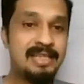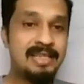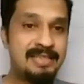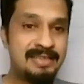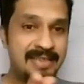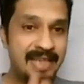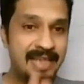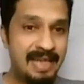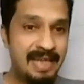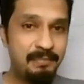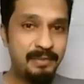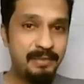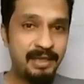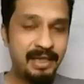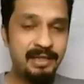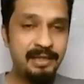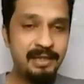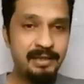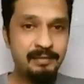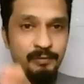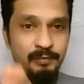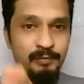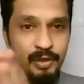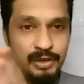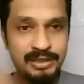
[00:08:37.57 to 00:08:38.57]
Same
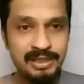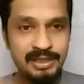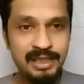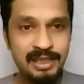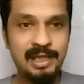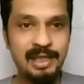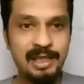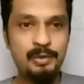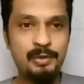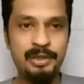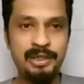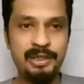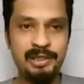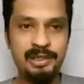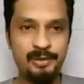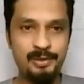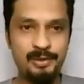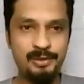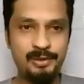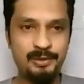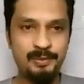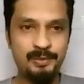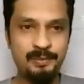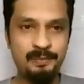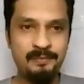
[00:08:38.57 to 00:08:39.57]
thing was done out here
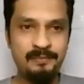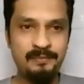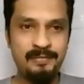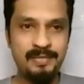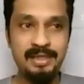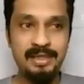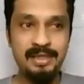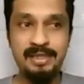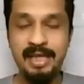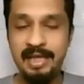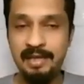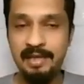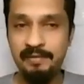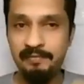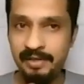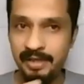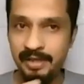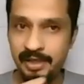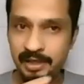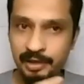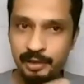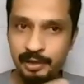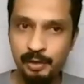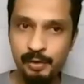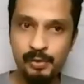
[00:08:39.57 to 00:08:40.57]
also. There
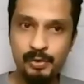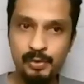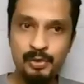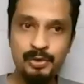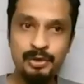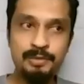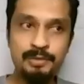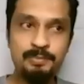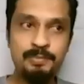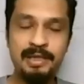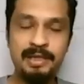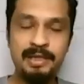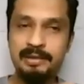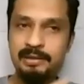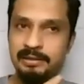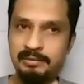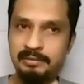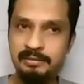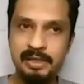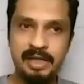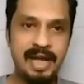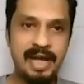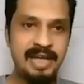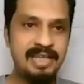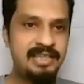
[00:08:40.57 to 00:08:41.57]
were clues, but
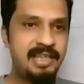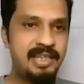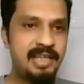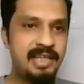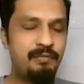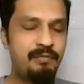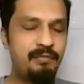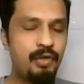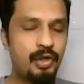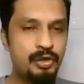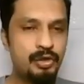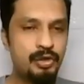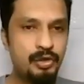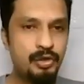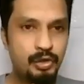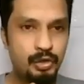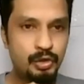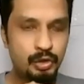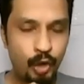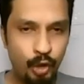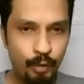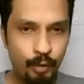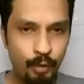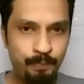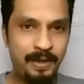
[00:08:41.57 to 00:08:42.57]
writing was
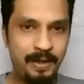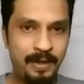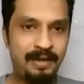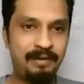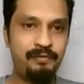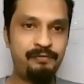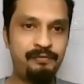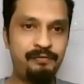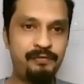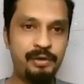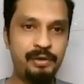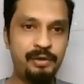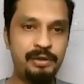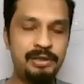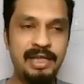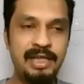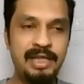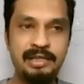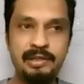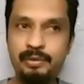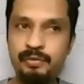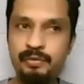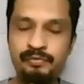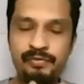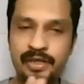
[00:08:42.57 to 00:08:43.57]
so powerful
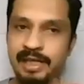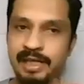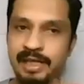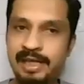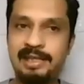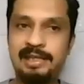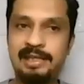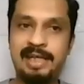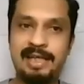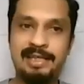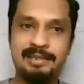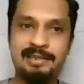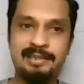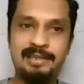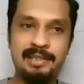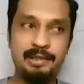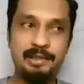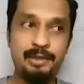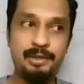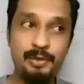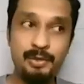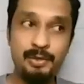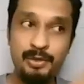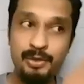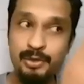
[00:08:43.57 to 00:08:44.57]
that you forget that thing.
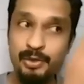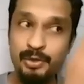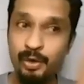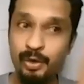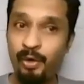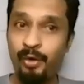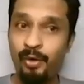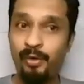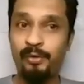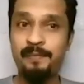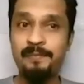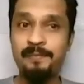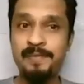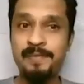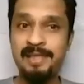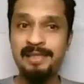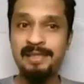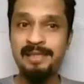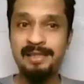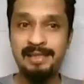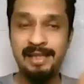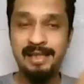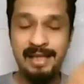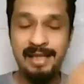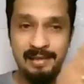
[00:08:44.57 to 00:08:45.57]
You know,
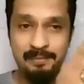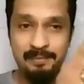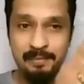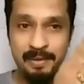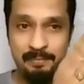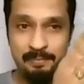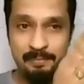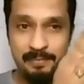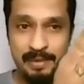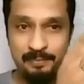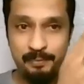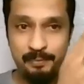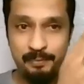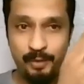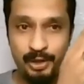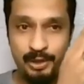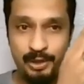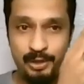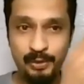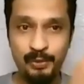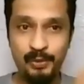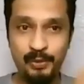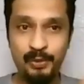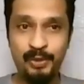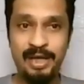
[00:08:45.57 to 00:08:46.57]
kahan pe
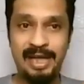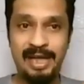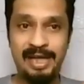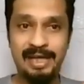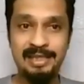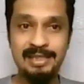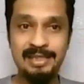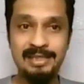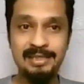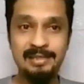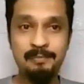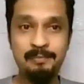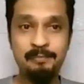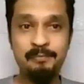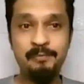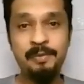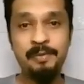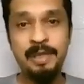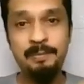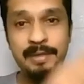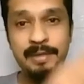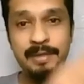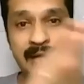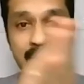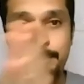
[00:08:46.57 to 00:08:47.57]
pinpoint ho raha hai,
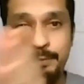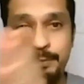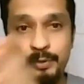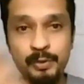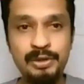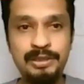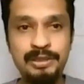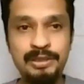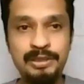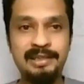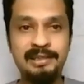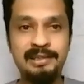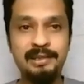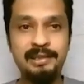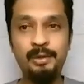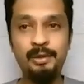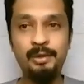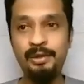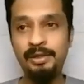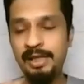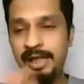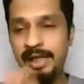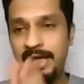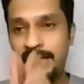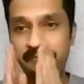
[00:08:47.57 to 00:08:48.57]
phir bhi aap bhool jate
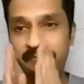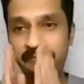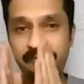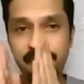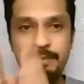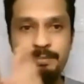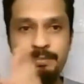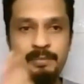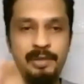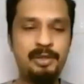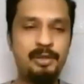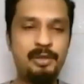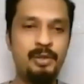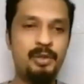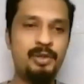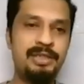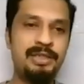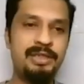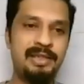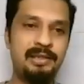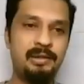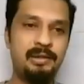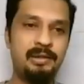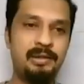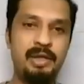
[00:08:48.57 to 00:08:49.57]
ho, aap film mein kho
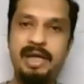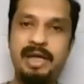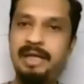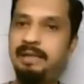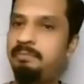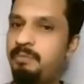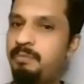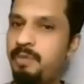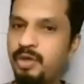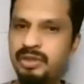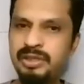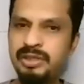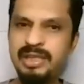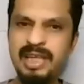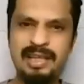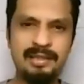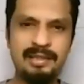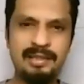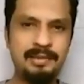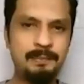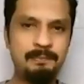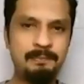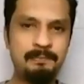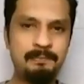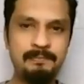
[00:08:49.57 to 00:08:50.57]
jate ho. And
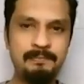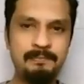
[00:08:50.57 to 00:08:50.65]
music.